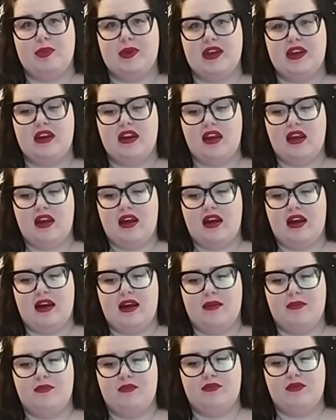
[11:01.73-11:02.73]
and
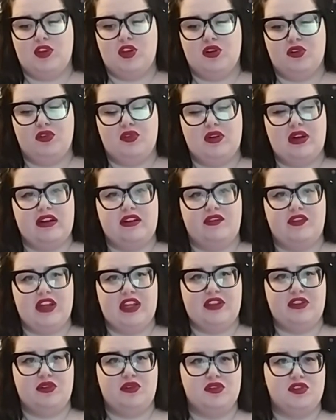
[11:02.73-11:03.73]
you know, you kind of
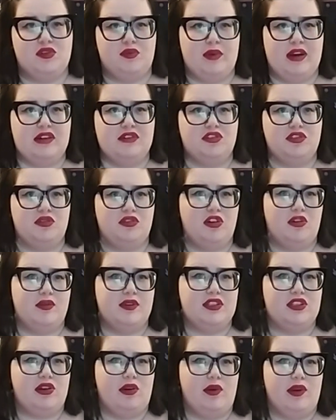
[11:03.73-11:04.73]
let those around you know
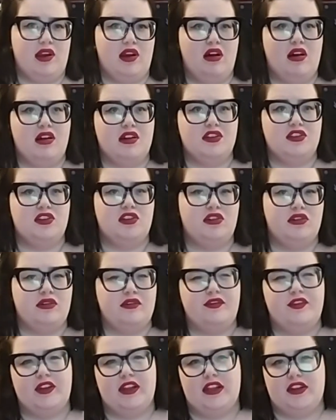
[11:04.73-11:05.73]
what's going on so you
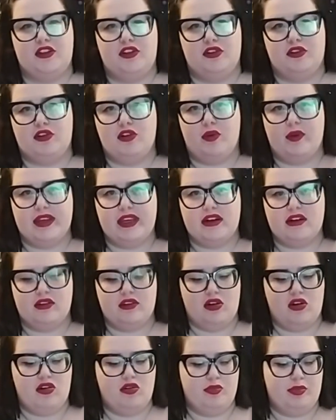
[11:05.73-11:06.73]
don't feel like you're going it
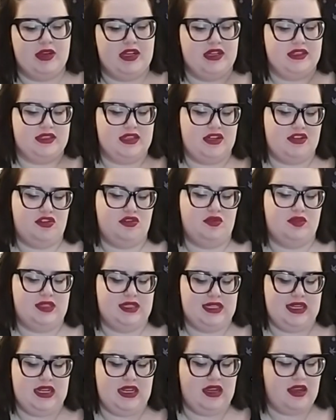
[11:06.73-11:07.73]
alone, because I do
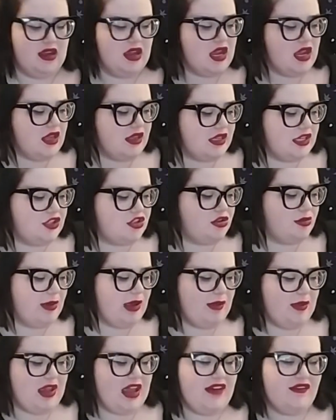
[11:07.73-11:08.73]
see that you
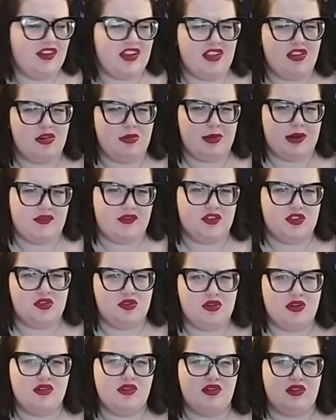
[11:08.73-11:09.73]
may be having a little bit of a
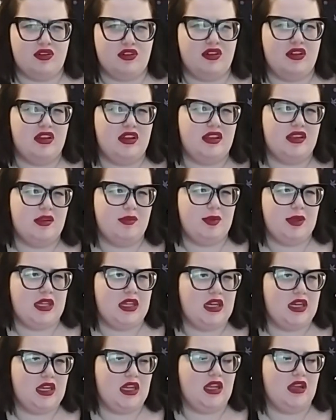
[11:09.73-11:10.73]
struggle in the
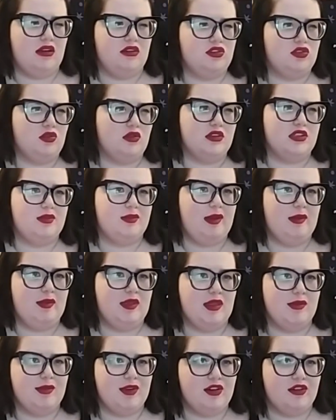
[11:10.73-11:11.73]
beginning towards maybe
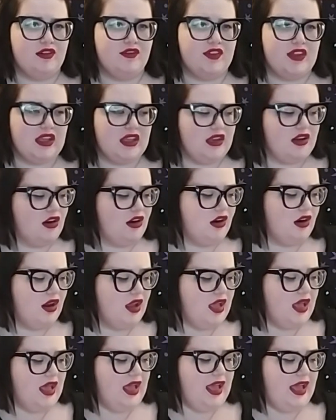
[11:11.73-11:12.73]
the middle of the year,
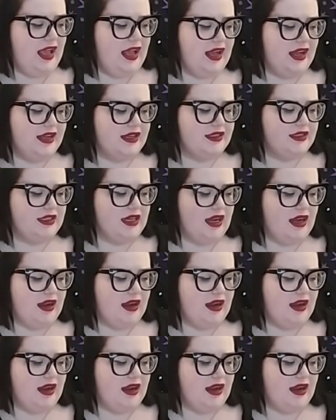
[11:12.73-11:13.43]
and